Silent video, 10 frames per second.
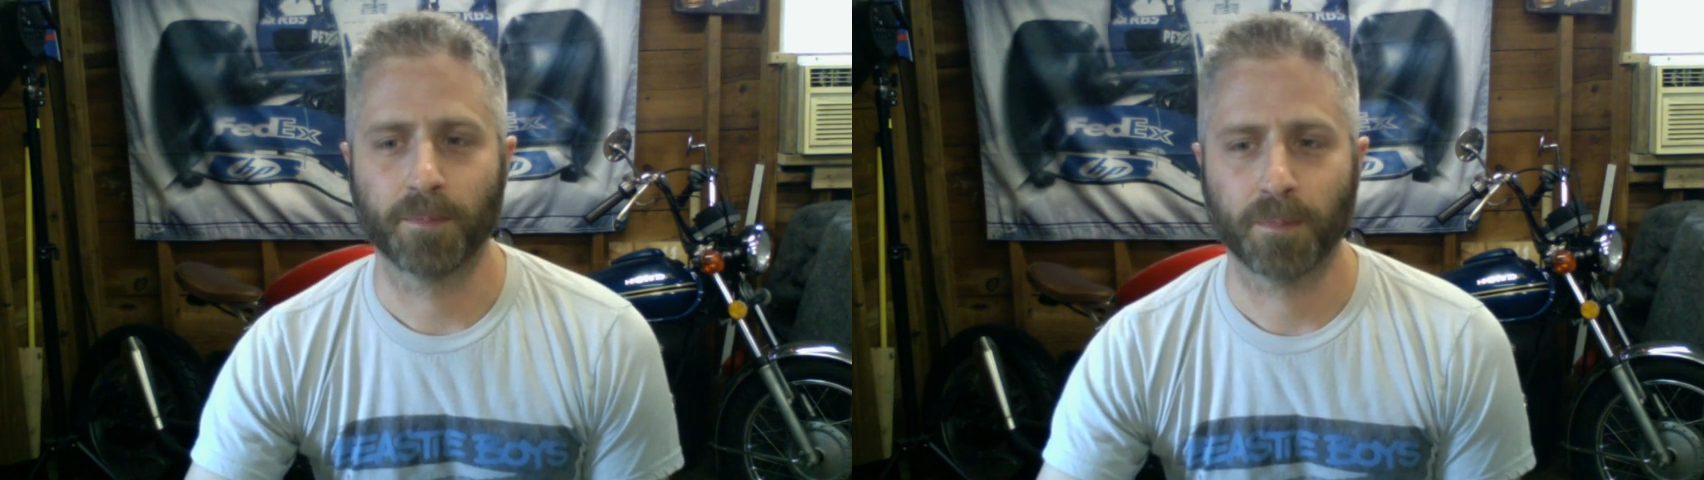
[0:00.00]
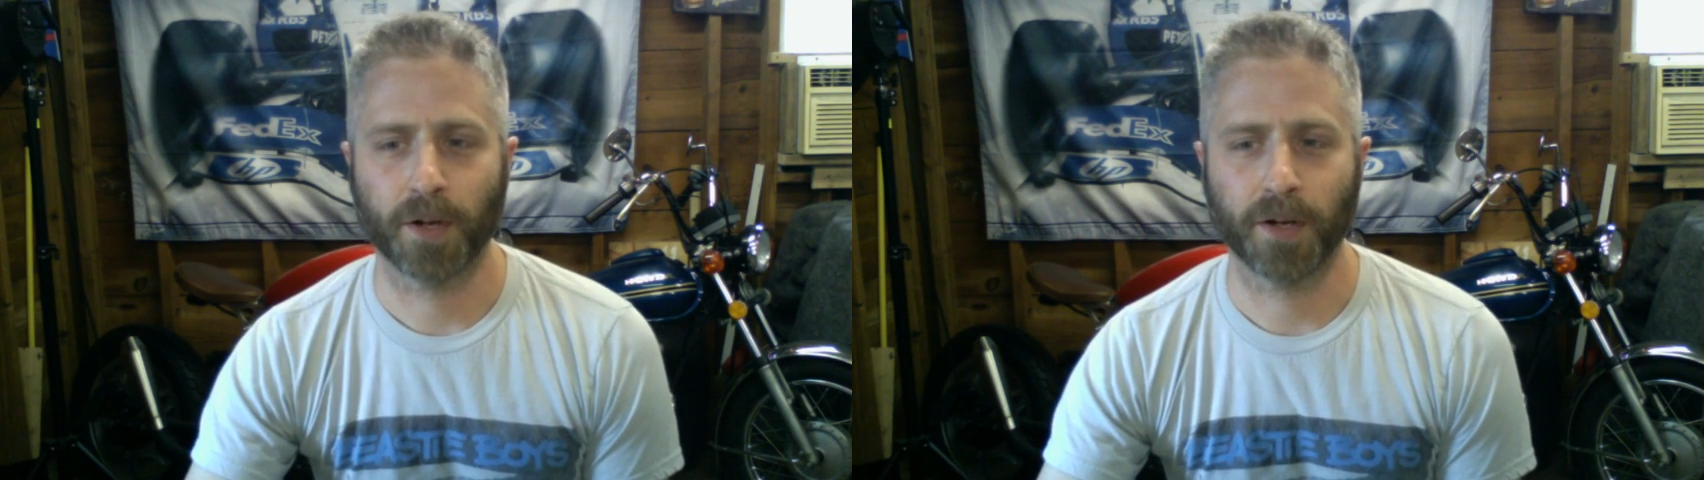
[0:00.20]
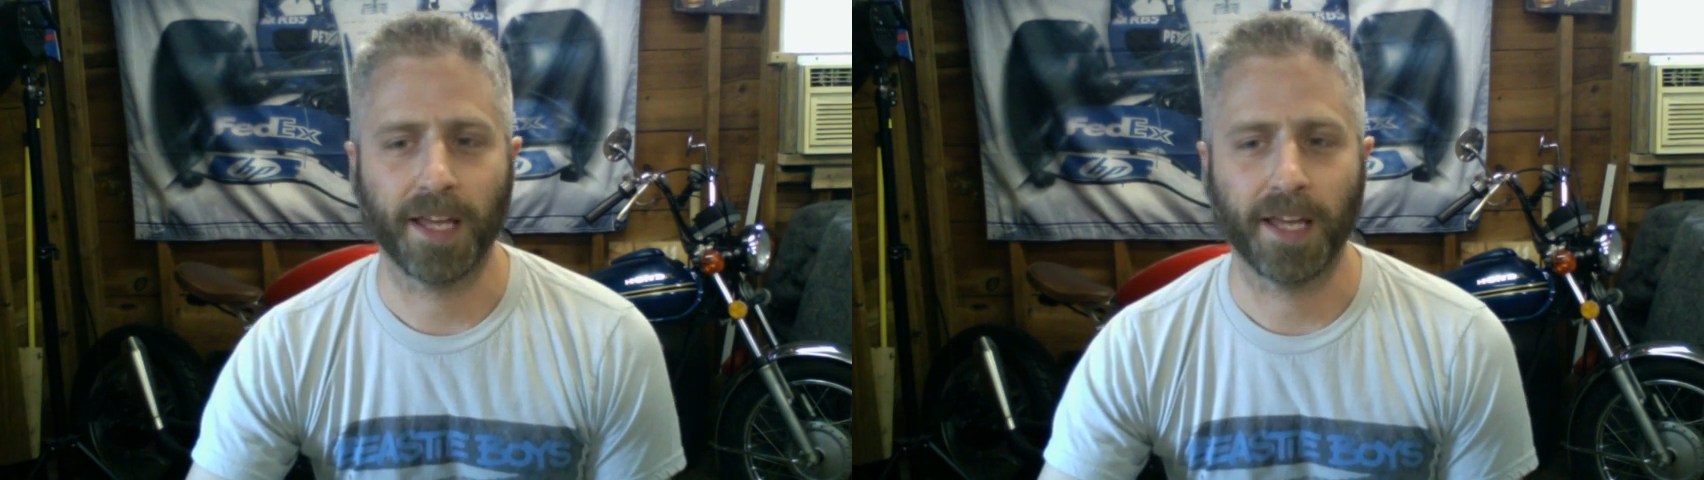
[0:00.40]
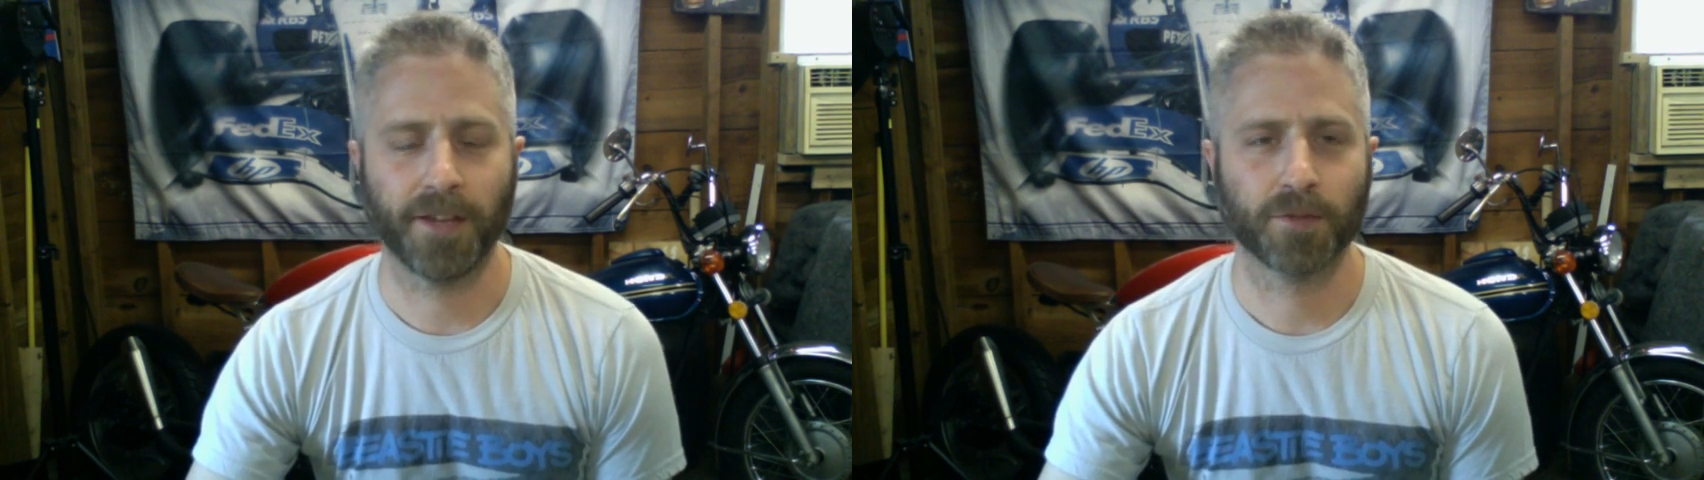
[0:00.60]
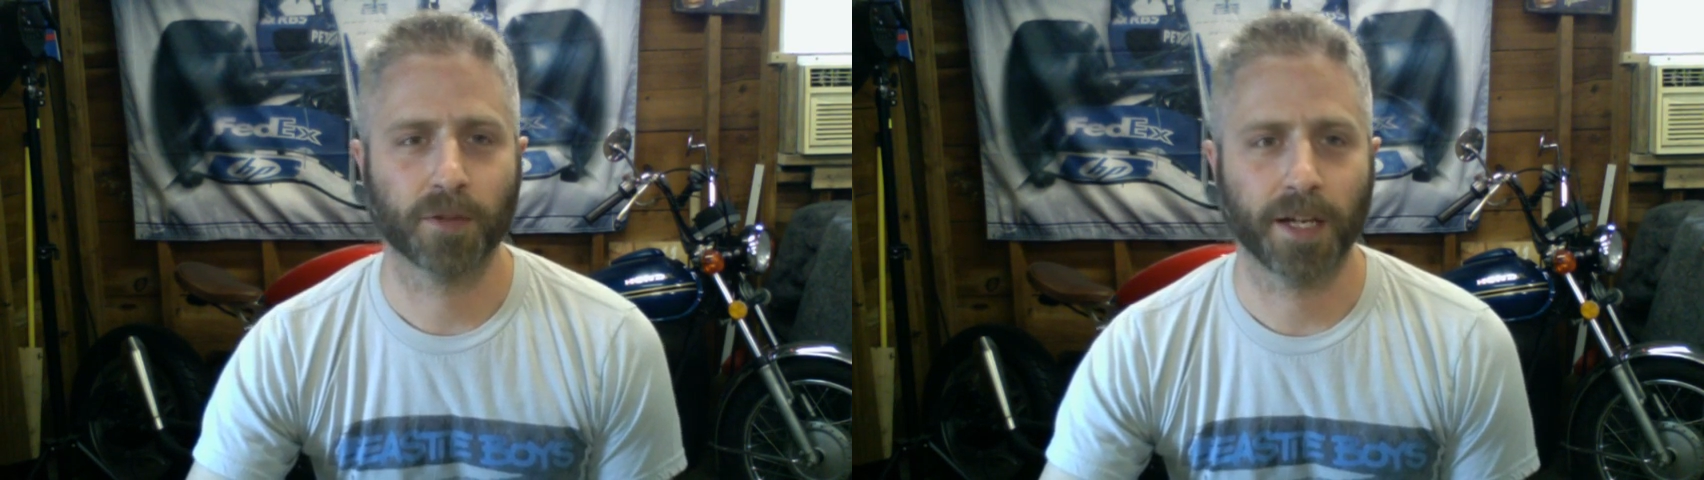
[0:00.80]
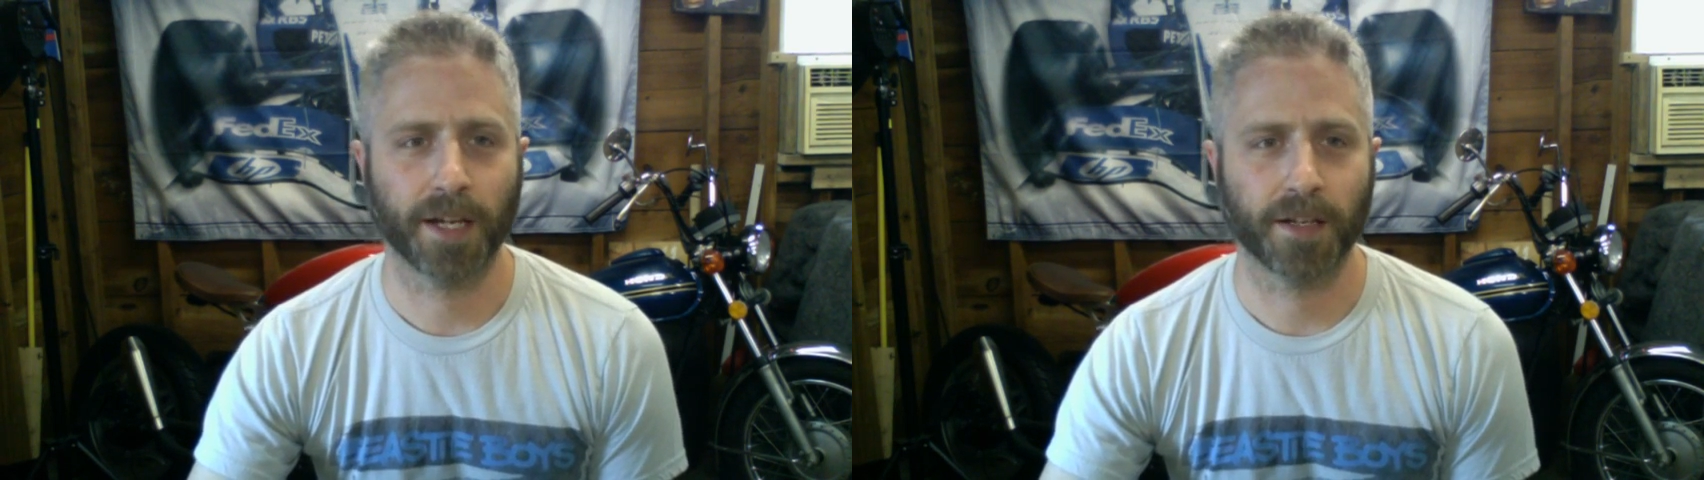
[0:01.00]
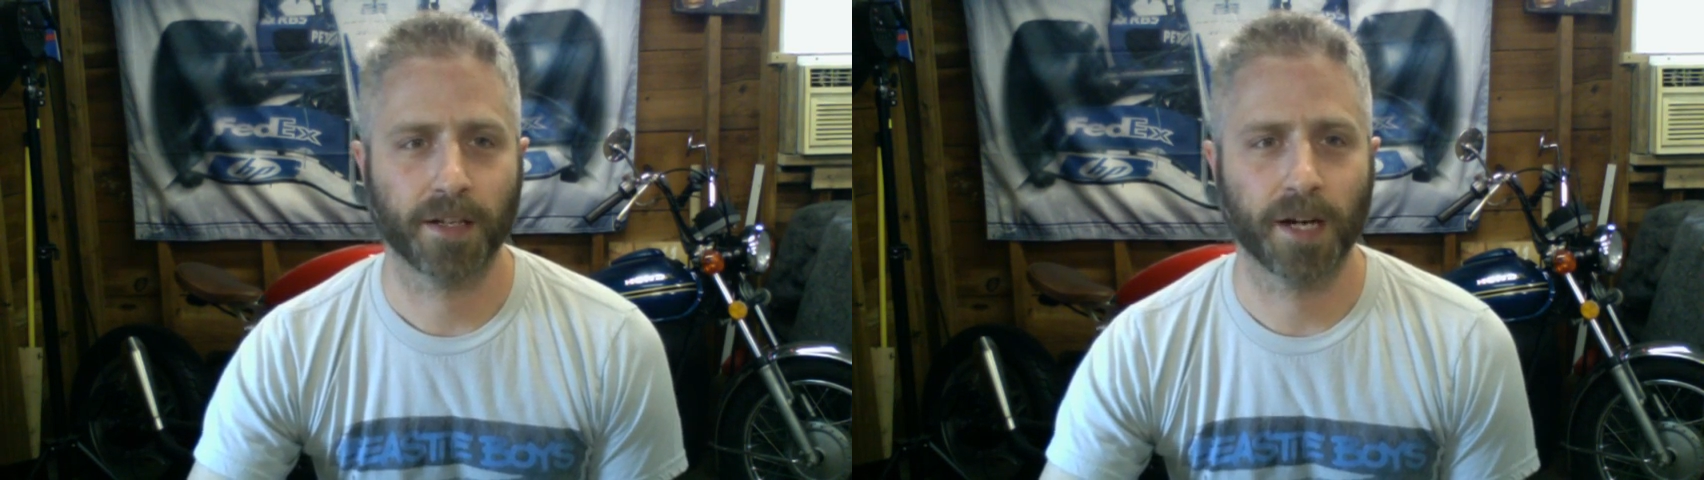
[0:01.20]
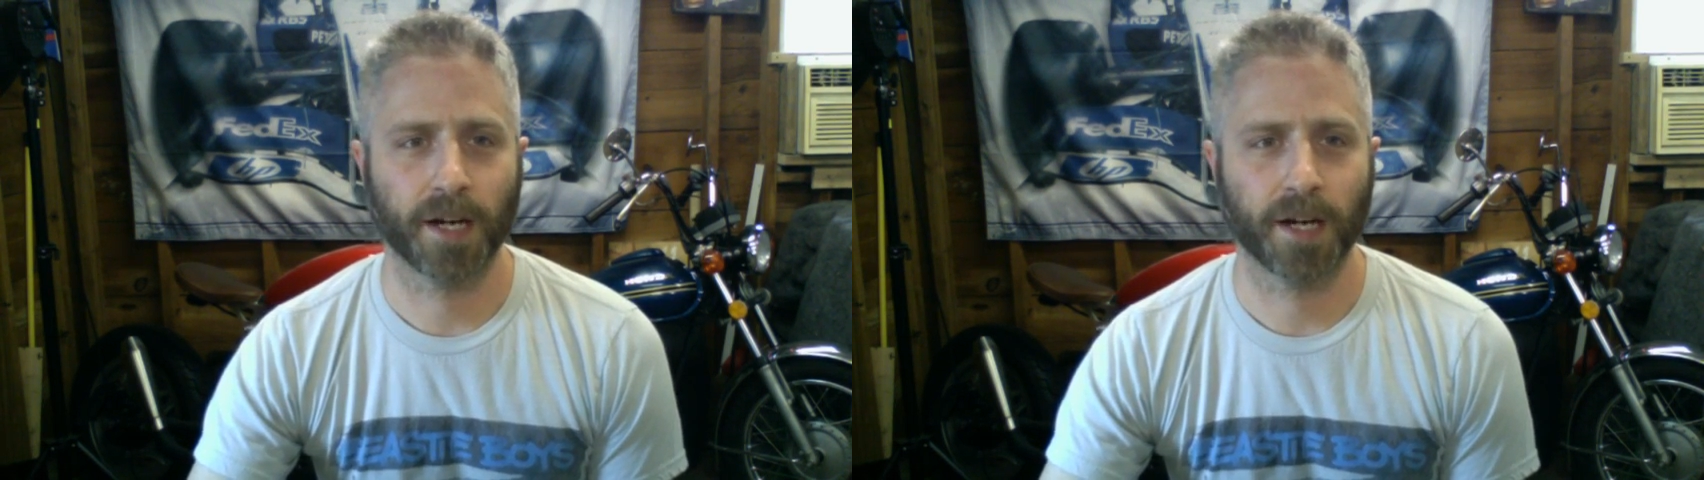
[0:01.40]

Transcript: part 8 where I cut my